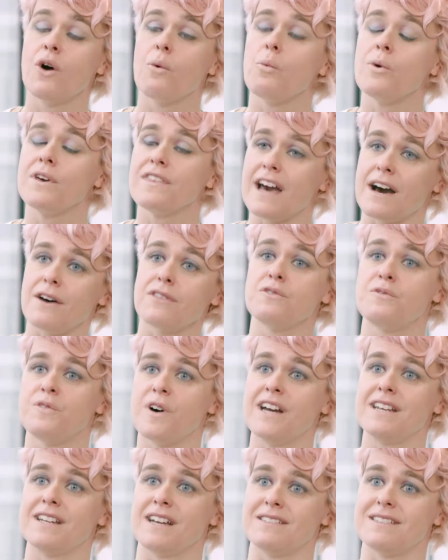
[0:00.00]
without the
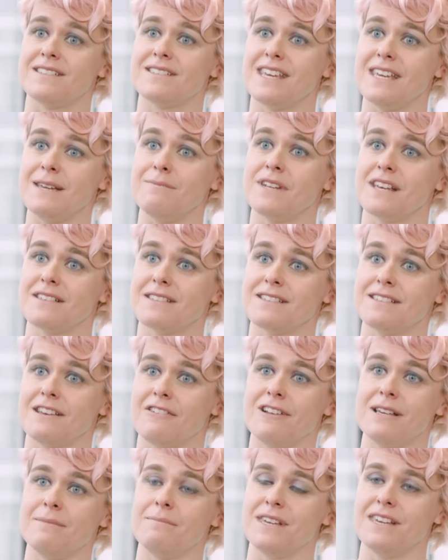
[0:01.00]
finance team
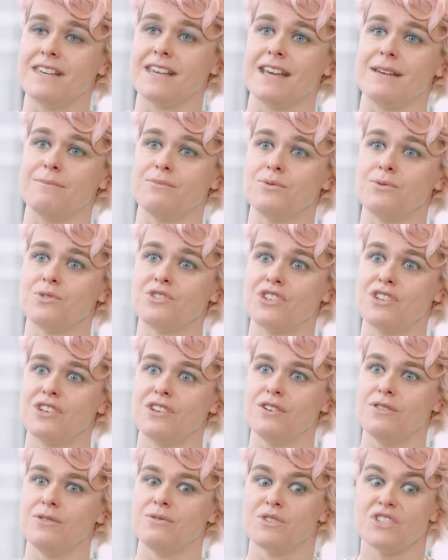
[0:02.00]
necessarily being able
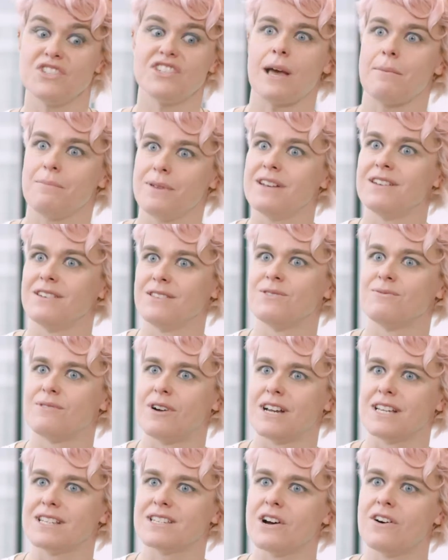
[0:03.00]
to step in at the
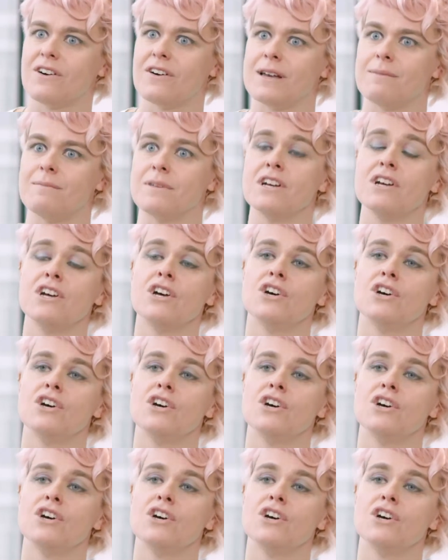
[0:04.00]
right time.